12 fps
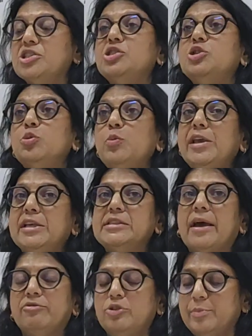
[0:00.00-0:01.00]
just 2 weeks
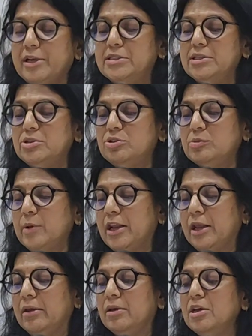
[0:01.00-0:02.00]
after my sister's
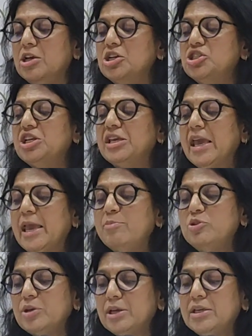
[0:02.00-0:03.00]
wedding, she
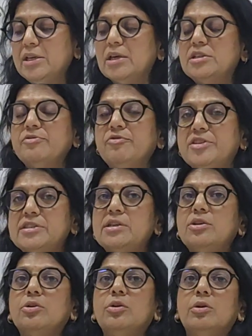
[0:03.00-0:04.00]
came to India to
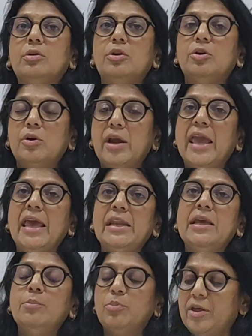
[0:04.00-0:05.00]
visit her
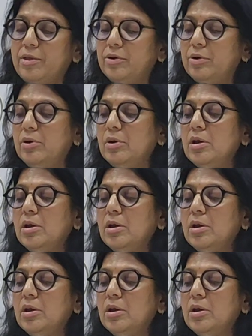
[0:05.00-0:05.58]
ailing brother,